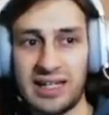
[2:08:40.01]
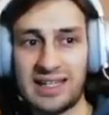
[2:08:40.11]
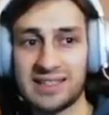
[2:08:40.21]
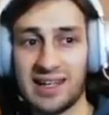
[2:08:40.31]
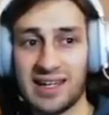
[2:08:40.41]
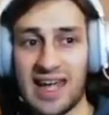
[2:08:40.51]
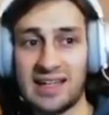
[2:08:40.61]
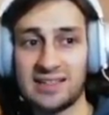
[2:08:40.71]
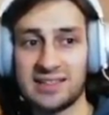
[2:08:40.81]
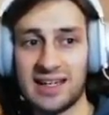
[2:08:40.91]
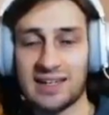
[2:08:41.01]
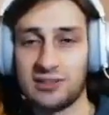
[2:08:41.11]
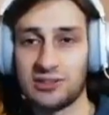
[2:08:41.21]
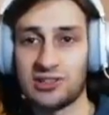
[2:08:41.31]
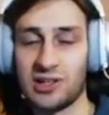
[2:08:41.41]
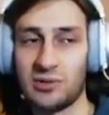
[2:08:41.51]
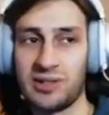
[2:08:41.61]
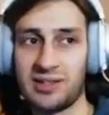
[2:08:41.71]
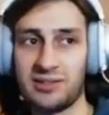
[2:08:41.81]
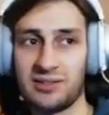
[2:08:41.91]
is like 8 seconds slower
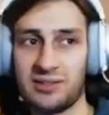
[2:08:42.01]
than